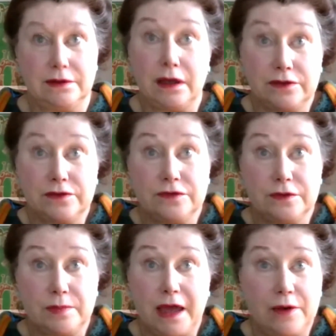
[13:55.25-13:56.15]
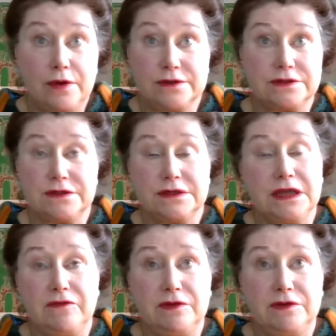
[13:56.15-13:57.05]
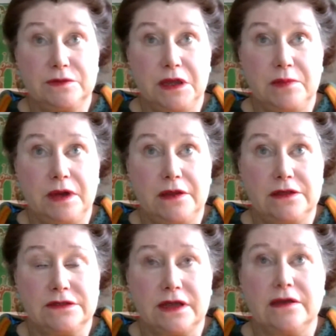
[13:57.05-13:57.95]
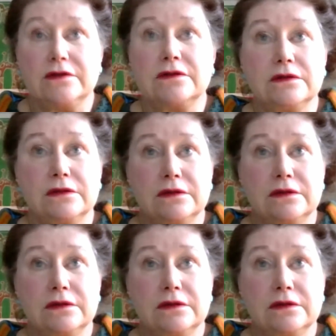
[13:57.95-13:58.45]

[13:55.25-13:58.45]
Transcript: under the powers that are given to me by this act,